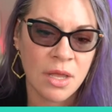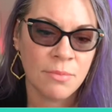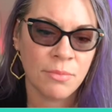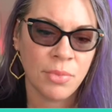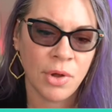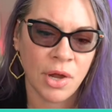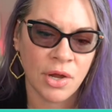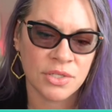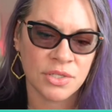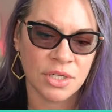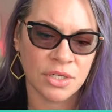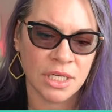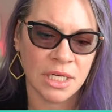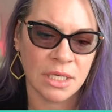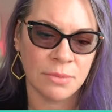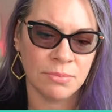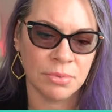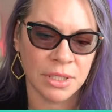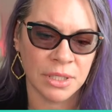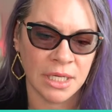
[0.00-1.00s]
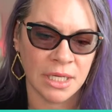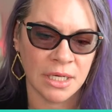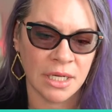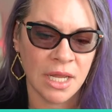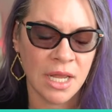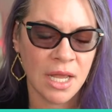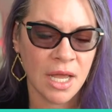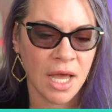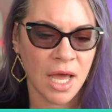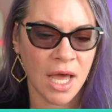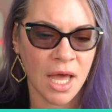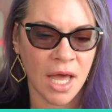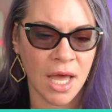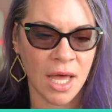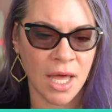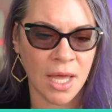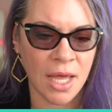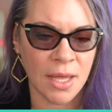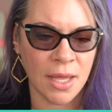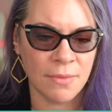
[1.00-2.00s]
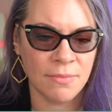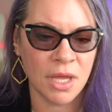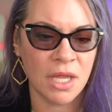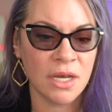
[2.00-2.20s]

Prayers are needed. Plead. Um,